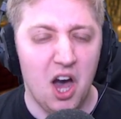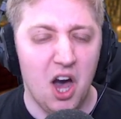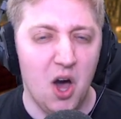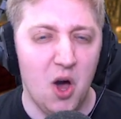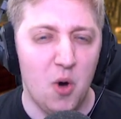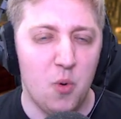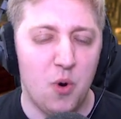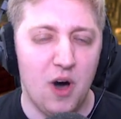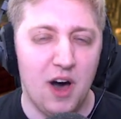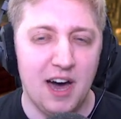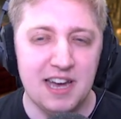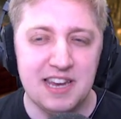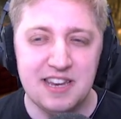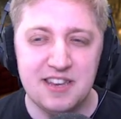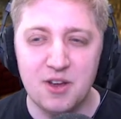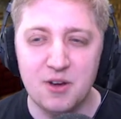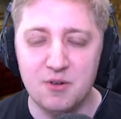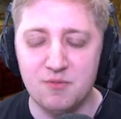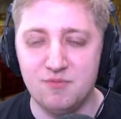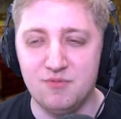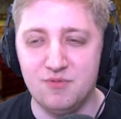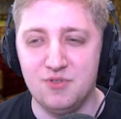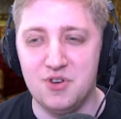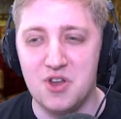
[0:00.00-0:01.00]
Oh, I
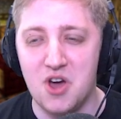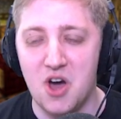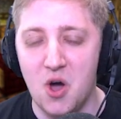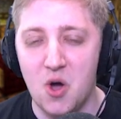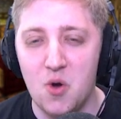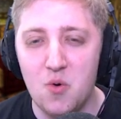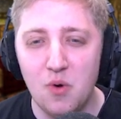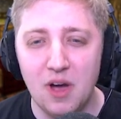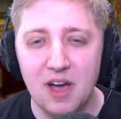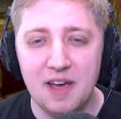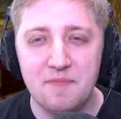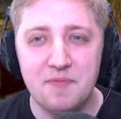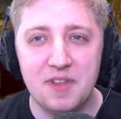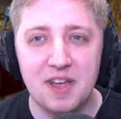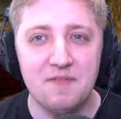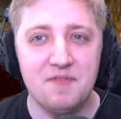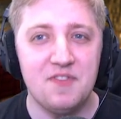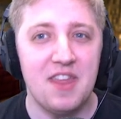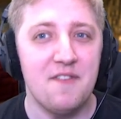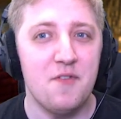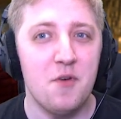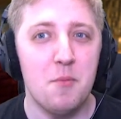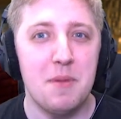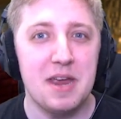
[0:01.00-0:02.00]
don't know. I've,
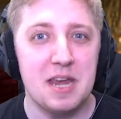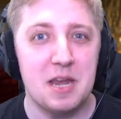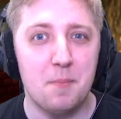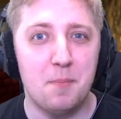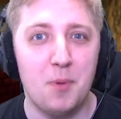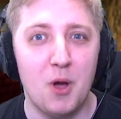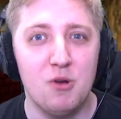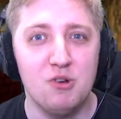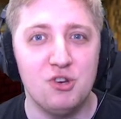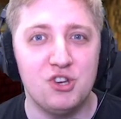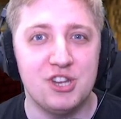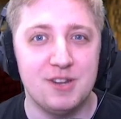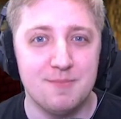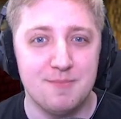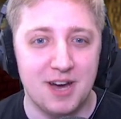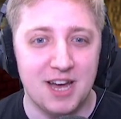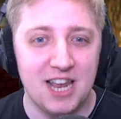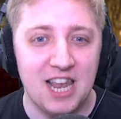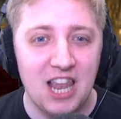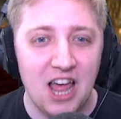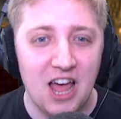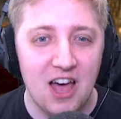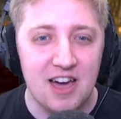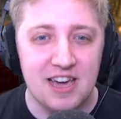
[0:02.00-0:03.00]
I've never made a potion in my
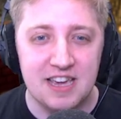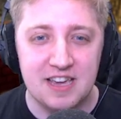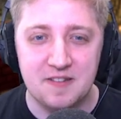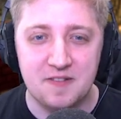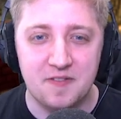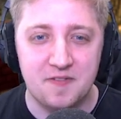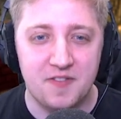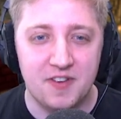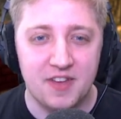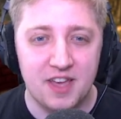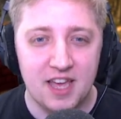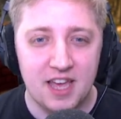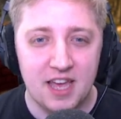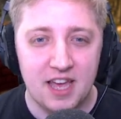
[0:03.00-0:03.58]
life.